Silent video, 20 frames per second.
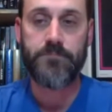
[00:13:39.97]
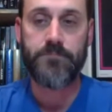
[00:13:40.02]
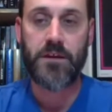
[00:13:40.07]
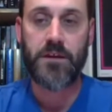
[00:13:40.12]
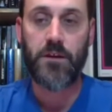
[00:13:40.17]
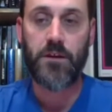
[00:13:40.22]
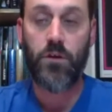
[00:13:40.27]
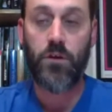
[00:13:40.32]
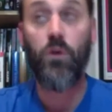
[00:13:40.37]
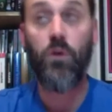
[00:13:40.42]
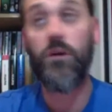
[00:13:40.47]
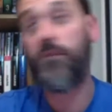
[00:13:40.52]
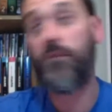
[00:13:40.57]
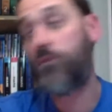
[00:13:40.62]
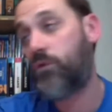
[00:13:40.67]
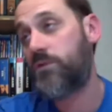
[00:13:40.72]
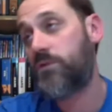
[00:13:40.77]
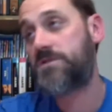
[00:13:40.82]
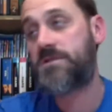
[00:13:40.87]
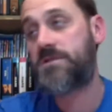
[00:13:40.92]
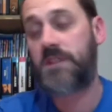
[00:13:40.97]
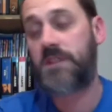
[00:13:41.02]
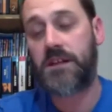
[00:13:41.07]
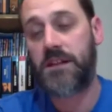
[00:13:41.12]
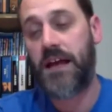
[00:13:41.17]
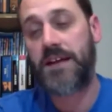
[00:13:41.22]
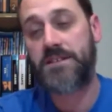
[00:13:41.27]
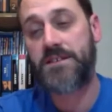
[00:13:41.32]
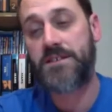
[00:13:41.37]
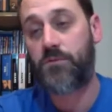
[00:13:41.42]
Or, of course, the
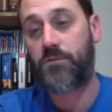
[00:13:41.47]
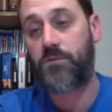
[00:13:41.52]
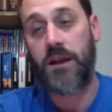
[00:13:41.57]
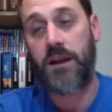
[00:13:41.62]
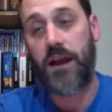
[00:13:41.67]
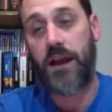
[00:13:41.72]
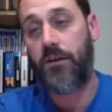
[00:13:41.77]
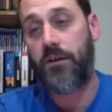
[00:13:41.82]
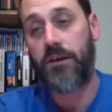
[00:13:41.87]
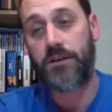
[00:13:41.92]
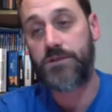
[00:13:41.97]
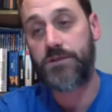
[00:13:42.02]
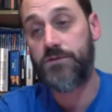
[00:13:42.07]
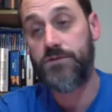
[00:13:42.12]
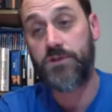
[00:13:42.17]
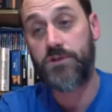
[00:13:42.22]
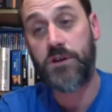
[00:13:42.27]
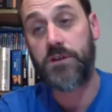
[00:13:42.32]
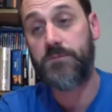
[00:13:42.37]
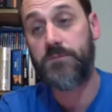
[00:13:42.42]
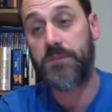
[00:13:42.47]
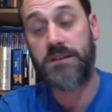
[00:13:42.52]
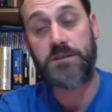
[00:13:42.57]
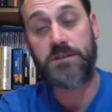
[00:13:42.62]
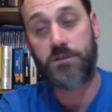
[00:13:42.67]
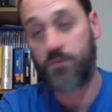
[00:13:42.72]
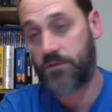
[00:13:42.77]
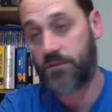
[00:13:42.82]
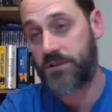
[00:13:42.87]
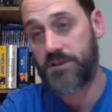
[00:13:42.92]
classic red herring, too. You could be
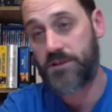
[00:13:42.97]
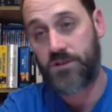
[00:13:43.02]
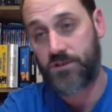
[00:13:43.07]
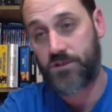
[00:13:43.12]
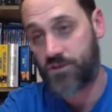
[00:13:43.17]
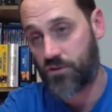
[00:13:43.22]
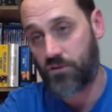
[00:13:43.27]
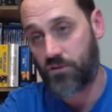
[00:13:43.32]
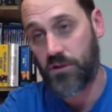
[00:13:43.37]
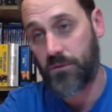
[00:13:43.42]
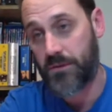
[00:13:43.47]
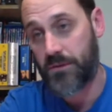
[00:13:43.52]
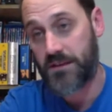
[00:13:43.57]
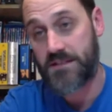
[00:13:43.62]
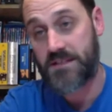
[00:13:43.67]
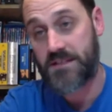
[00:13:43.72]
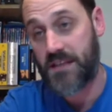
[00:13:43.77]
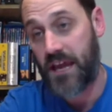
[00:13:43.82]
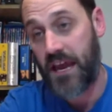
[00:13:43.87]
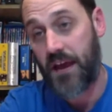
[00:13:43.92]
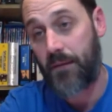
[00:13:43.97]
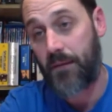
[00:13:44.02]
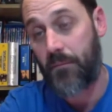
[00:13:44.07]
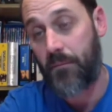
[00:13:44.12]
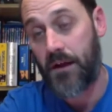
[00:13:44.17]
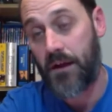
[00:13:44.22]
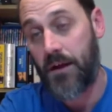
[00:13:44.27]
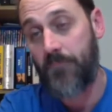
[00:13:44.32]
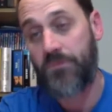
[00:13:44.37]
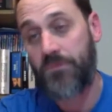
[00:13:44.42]
told this could totally be a scam,
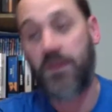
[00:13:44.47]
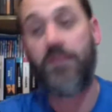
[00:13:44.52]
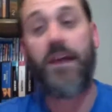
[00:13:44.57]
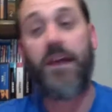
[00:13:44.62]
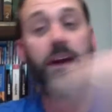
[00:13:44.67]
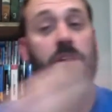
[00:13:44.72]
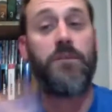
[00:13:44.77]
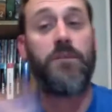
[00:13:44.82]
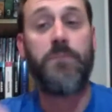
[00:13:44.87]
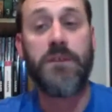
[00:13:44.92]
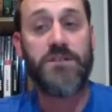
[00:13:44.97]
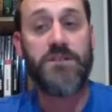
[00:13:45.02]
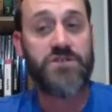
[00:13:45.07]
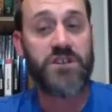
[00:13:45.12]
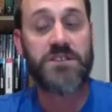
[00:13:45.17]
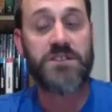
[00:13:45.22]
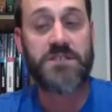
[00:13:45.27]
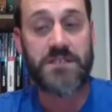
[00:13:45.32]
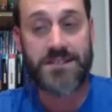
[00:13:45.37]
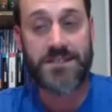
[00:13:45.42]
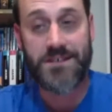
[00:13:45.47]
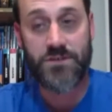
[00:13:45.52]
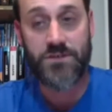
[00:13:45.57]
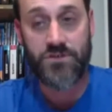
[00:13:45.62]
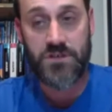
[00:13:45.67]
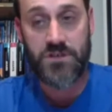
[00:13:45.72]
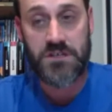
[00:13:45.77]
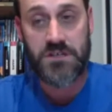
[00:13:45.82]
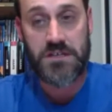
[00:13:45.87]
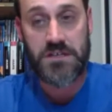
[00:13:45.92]
and that could be just as
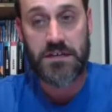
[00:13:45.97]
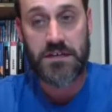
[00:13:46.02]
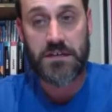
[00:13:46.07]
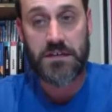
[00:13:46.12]
interesting.